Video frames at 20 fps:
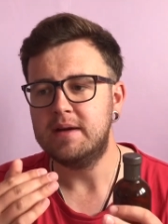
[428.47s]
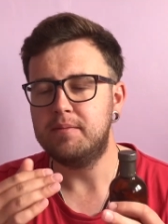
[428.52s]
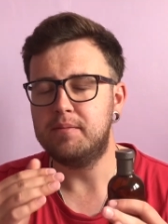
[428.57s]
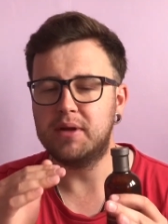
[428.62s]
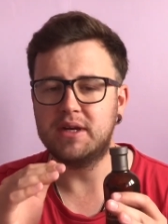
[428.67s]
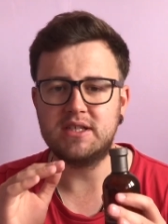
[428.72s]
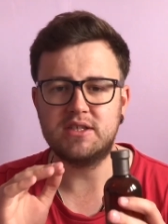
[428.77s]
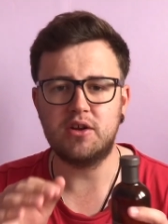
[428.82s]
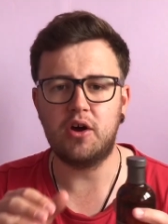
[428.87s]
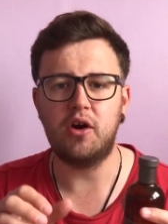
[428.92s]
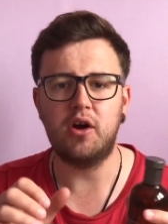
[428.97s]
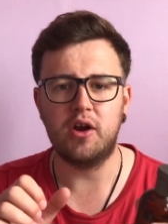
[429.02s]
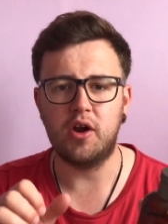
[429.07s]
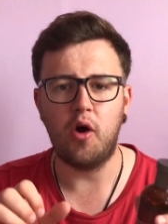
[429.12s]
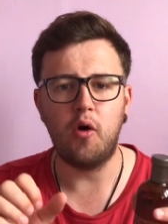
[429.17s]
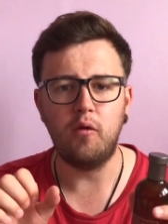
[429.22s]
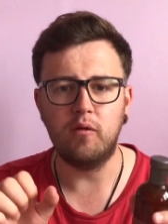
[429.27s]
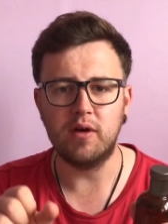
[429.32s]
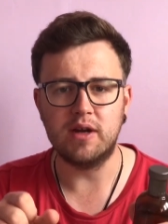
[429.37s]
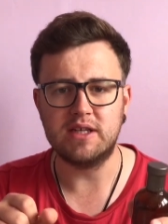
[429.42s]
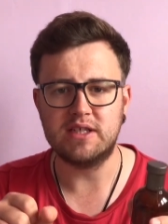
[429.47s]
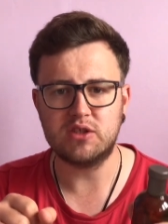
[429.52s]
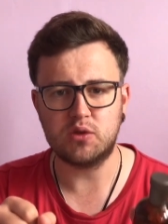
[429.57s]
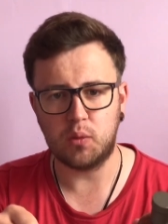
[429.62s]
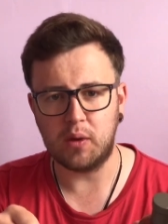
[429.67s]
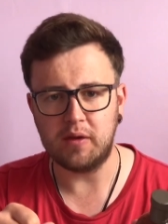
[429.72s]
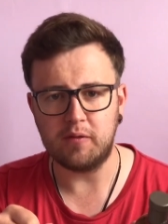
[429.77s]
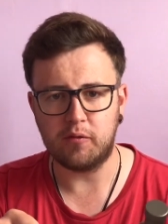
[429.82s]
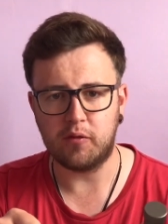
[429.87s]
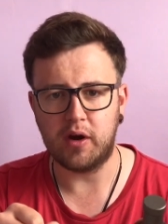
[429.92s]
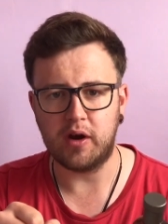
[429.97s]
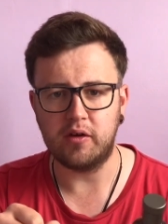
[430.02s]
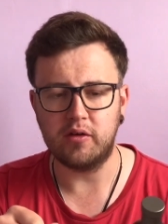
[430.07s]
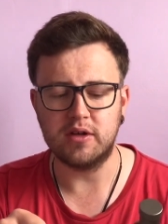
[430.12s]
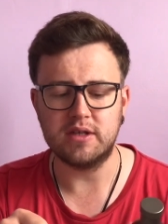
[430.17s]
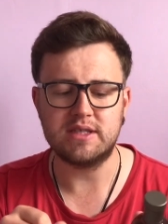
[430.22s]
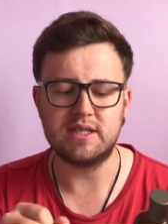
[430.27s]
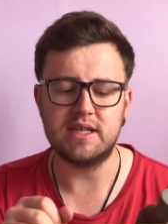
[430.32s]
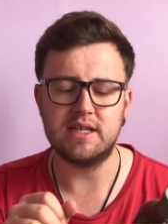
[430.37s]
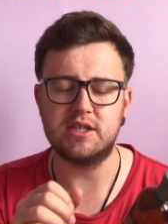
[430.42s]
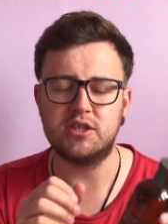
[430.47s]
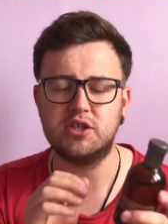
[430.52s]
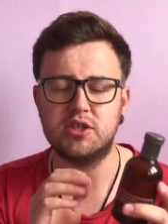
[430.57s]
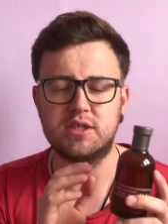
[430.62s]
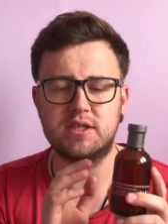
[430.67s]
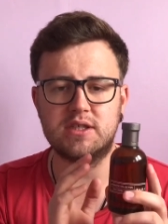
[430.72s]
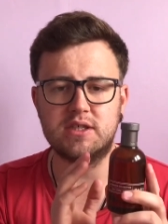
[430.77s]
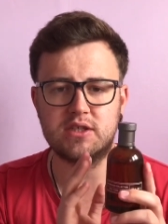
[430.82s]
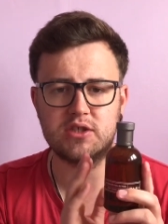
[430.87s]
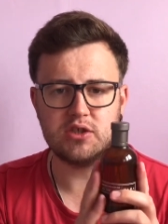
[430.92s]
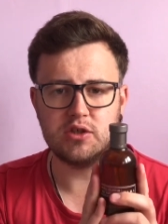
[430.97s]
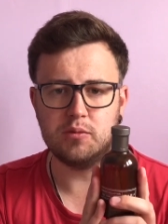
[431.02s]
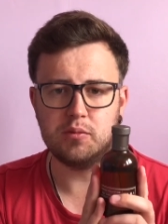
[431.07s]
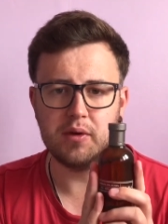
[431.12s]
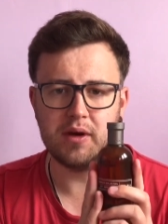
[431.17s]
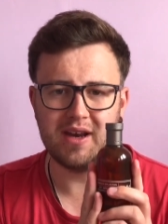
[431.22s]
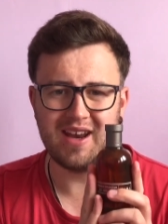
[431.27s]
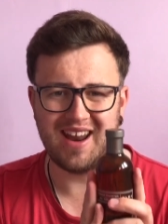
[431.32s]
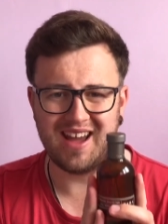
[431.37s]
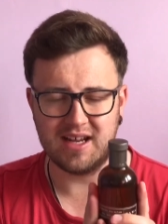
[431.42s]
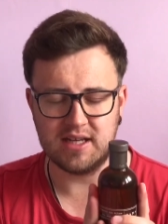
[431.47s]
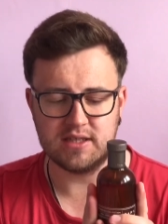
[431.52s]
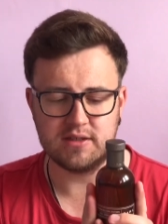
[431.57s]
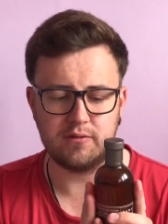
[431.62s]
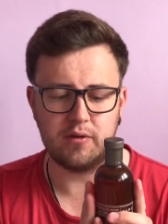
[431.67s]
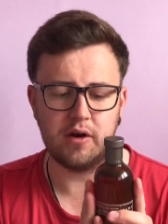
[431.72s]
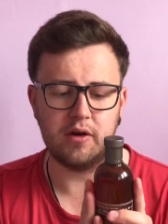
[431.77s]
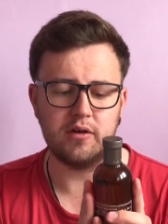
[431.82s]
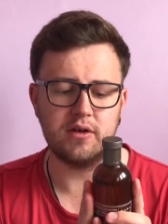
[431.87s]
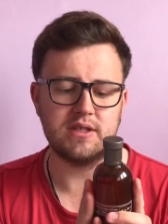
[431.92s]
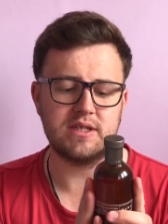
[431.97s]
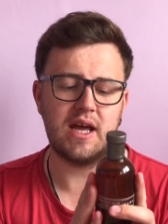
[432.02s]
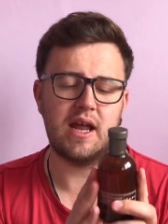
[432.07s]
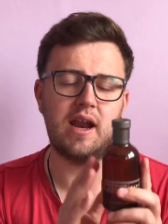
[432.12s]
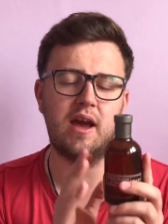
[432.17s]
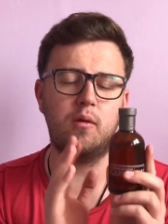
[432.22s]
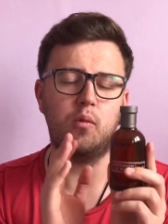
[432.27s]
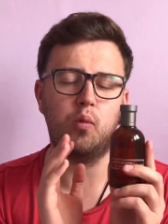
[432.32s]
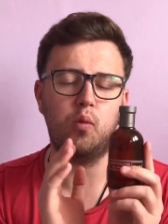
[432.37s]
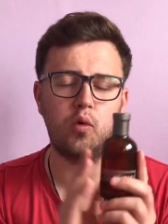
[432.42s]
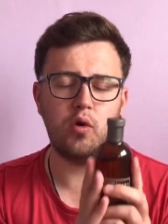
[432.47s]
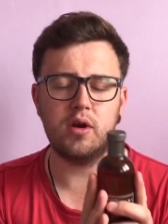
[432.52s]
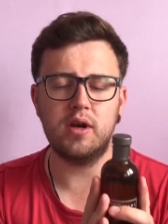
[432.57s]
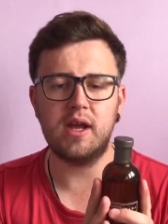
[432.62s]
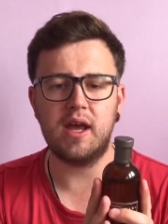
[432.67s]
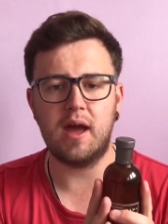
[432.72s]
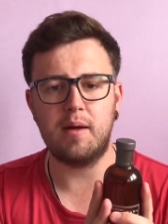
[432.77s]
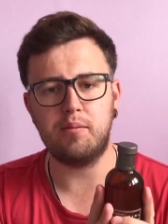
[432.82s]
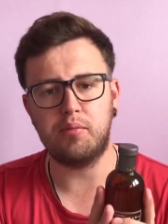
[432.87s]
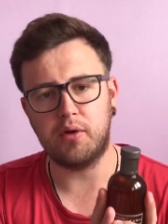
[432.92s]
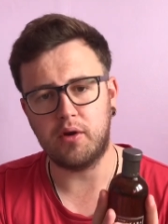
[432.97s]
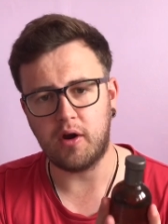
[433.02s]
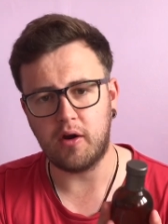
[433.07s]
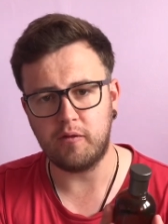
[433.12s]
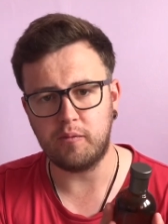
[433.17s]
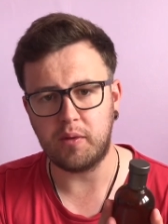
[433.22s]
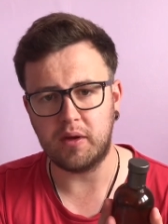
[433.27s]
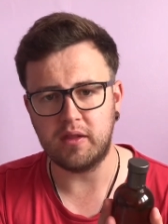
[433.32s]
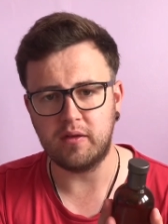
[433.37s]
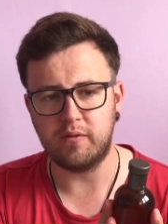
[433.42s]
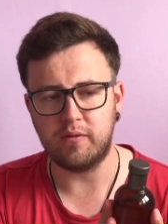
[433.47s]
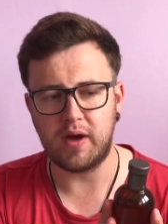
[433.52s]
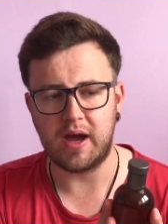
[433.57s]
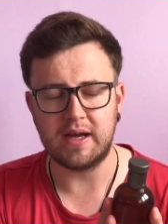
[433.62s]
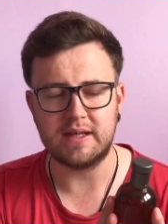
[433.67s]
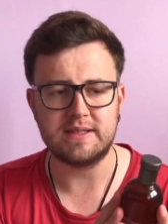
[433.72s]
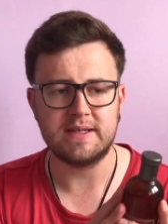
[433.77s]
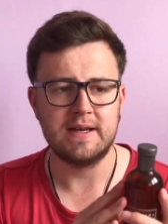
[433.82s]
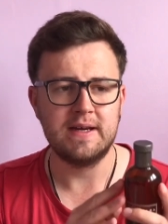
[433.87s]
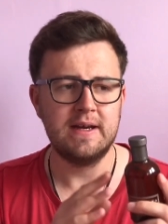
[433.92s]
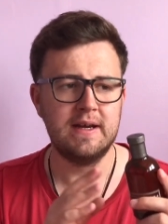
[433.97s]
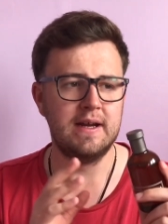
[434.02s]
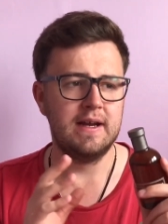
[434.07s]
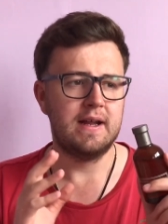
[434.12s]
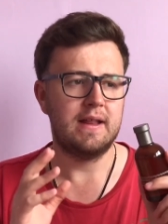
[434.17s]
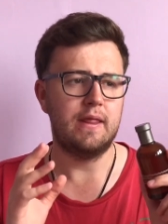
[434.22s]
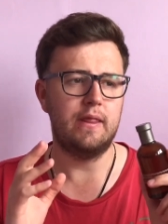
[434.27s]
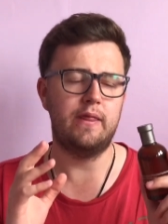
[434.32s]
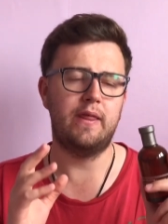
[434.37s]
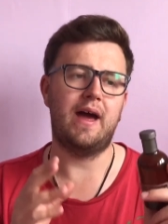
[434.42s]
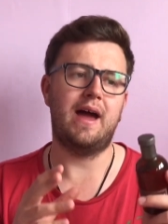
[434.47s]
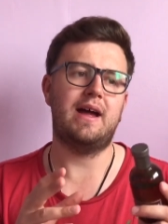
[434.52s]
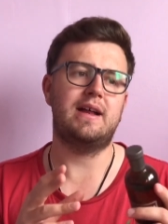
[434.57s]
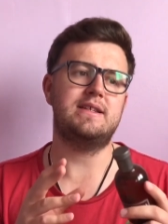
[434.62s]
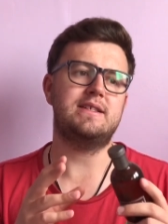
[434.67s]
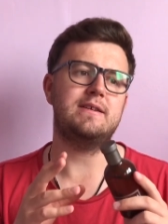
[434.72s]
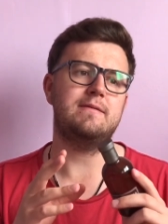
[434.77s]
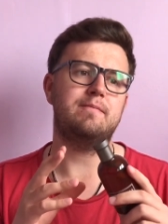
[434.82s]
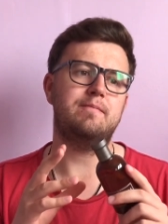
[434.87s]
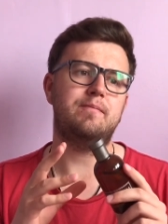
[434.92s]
But it's not an overly sweet fragrance. It's just a super nice fragrance, and I wouldn't get put off by the fact that